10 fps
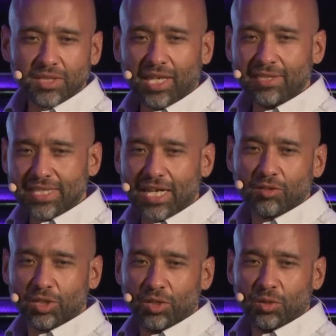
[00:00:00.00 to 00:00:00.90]
and
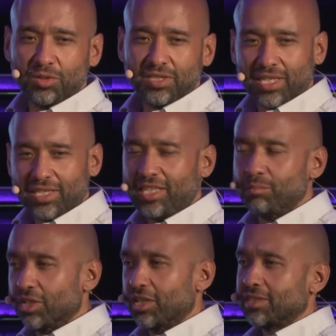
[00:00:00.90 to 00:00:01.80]
downloads and
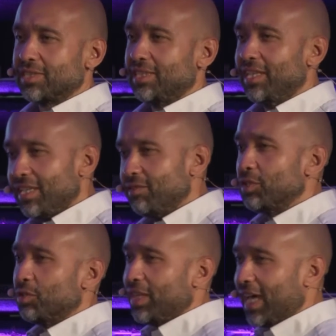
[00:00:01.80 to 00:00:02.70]
ebooks, and even
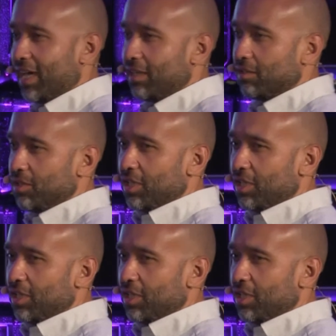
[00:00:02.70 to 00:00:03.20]
though that